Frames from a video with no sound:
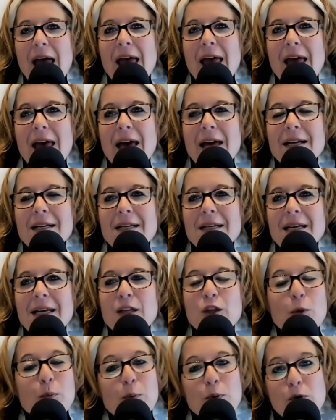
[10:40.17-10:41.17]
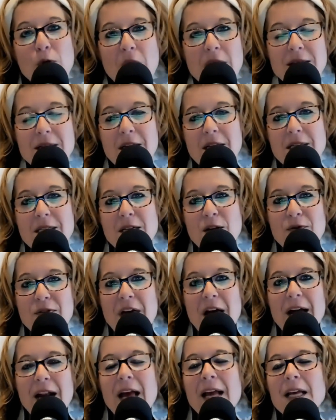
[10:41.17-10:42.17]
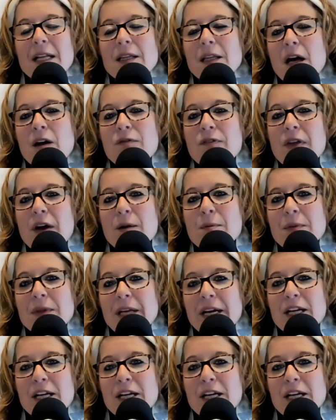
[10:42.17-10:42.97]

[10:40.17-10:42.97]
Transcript: in the process of that, I can love them like Jesus.